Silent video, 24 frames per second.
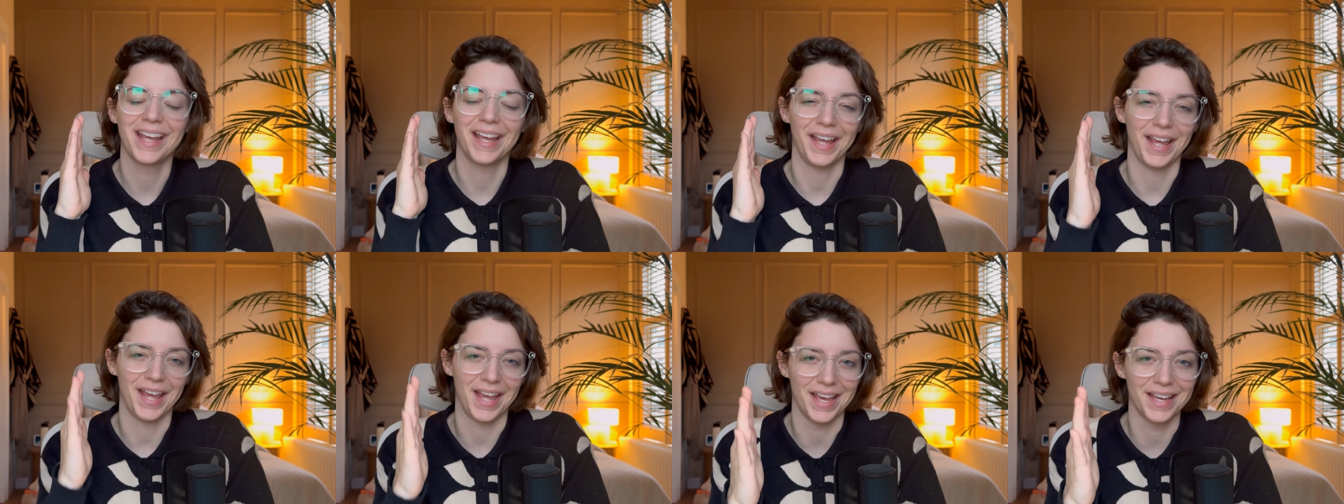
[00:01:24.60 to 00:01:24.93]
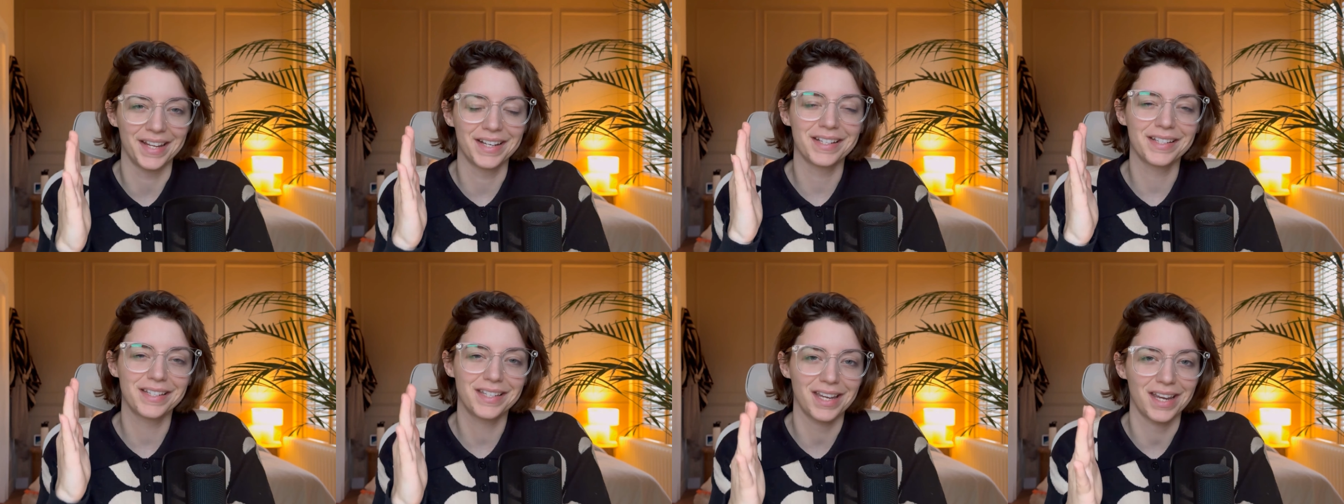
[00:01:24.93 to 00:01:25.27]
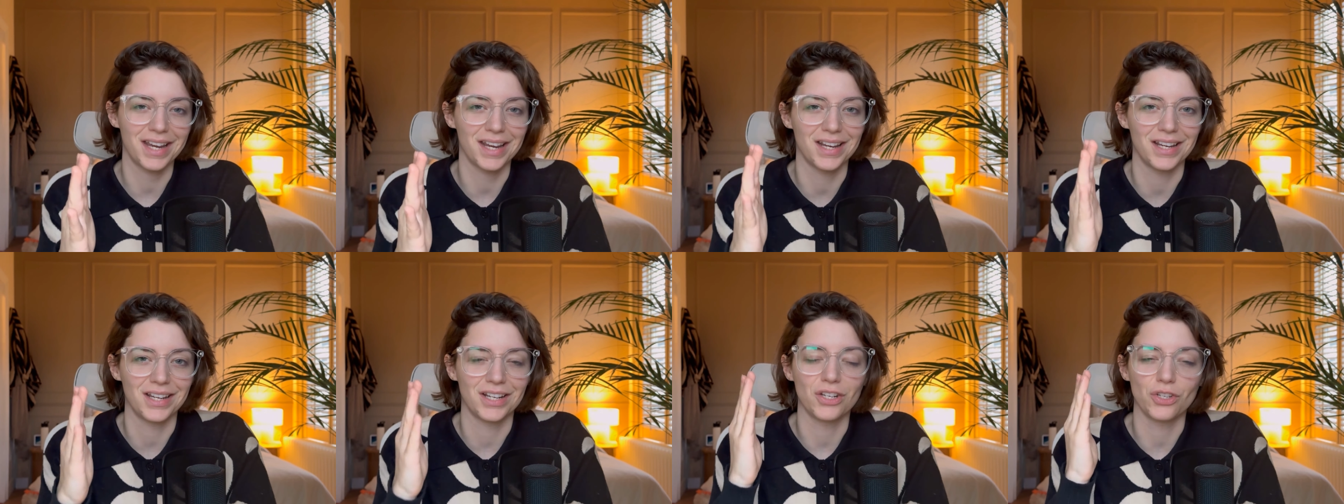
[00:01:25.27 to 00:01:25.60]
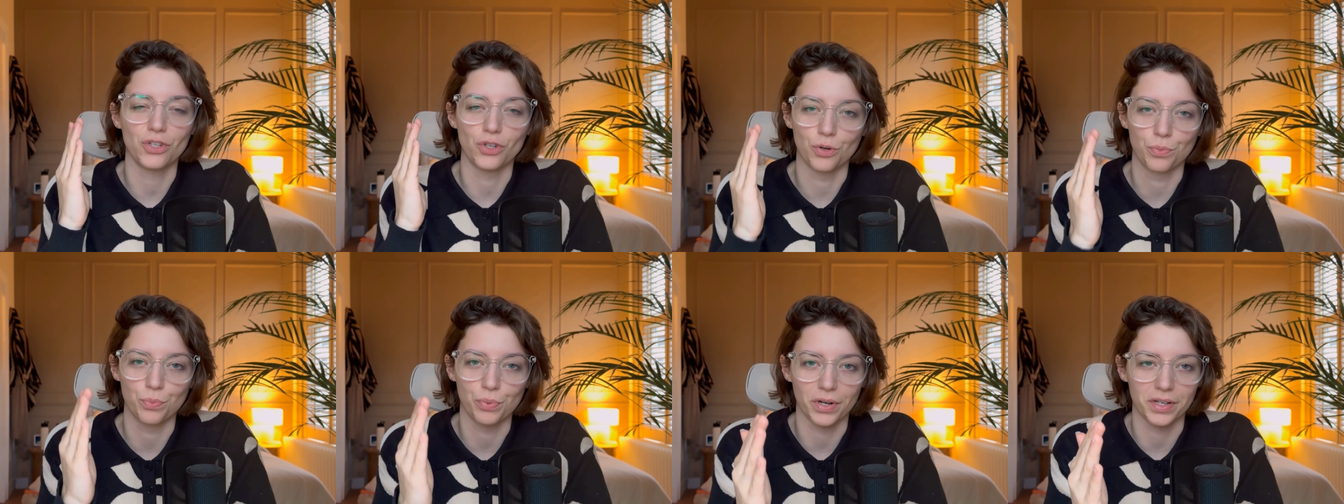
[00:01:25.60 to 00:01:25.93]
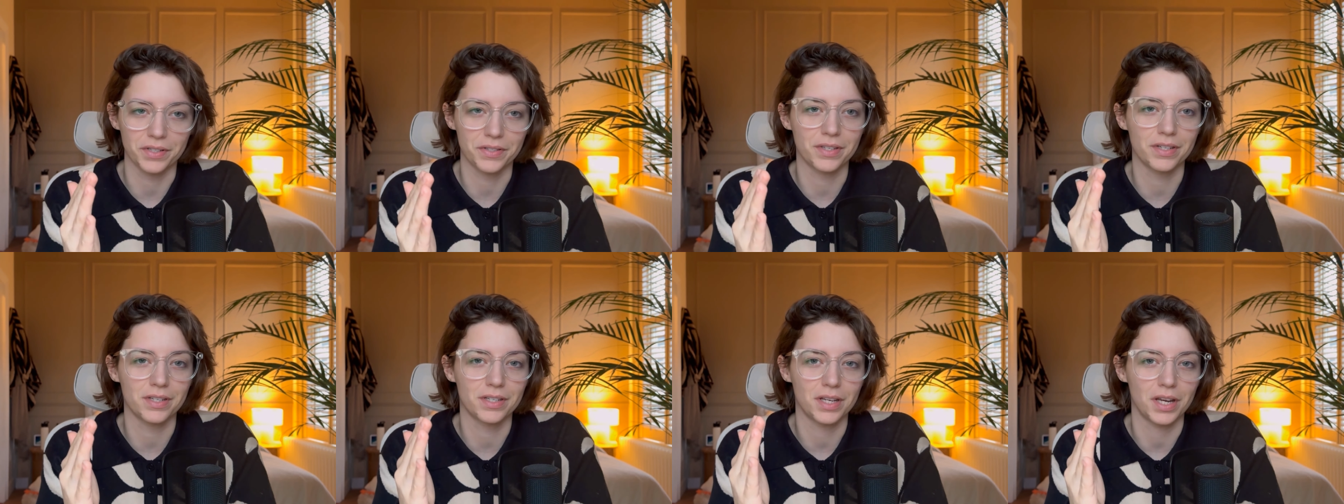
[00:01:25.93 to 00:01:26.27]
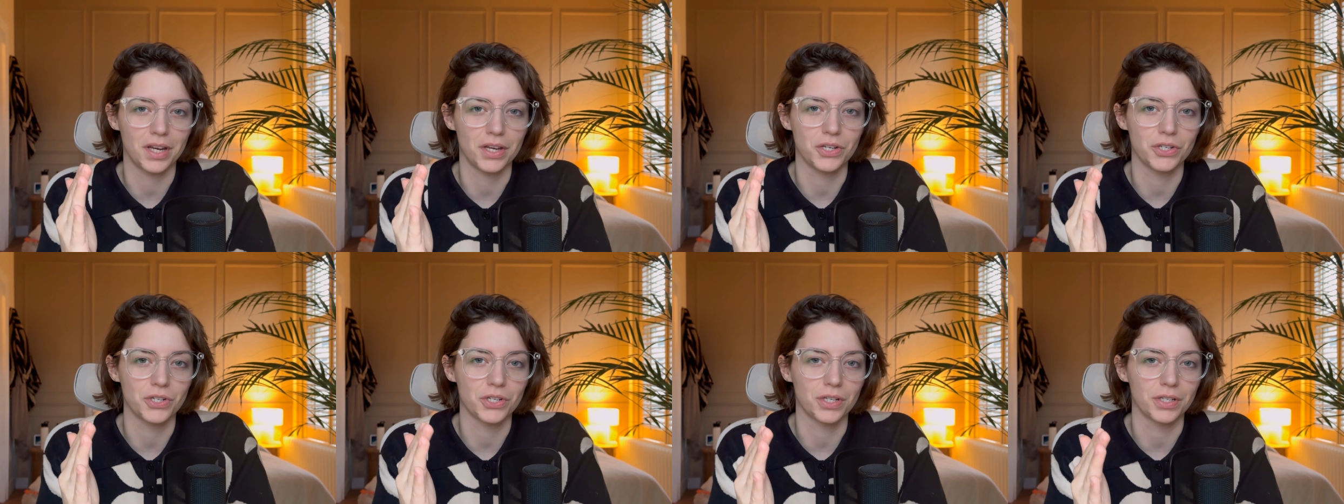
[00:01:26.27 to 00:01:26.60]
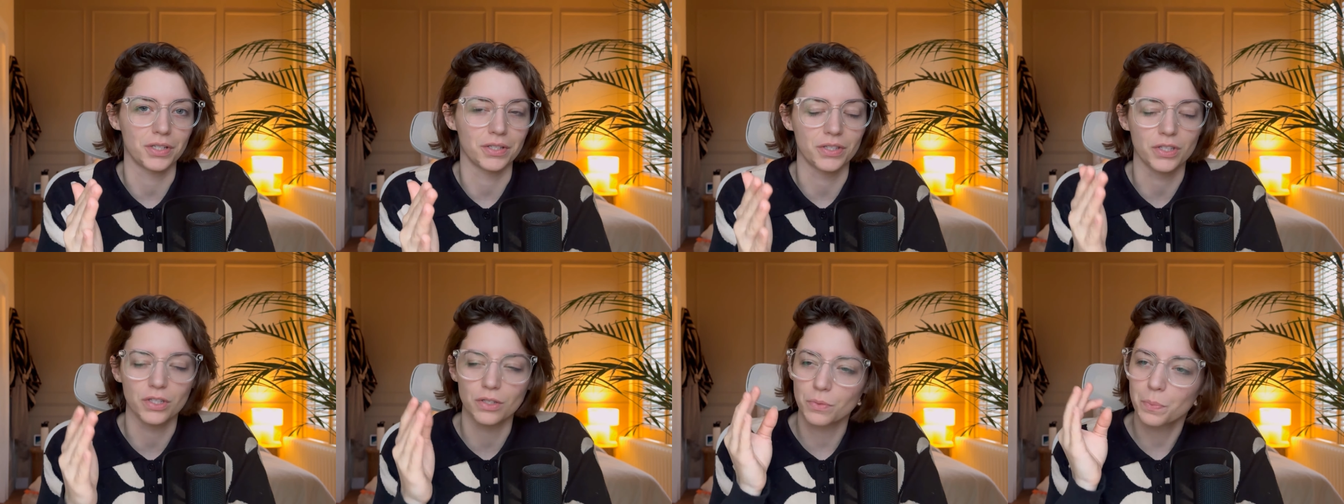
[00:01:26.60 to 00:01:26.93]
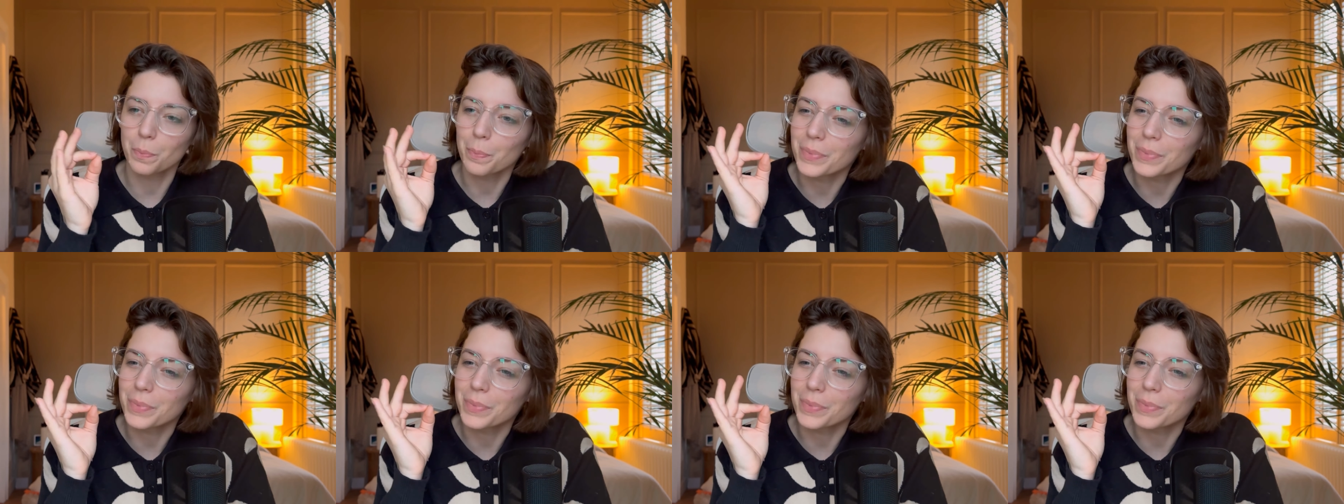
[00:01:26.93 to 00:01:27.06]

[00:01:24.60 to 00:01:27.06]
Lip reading: annotate your presentations,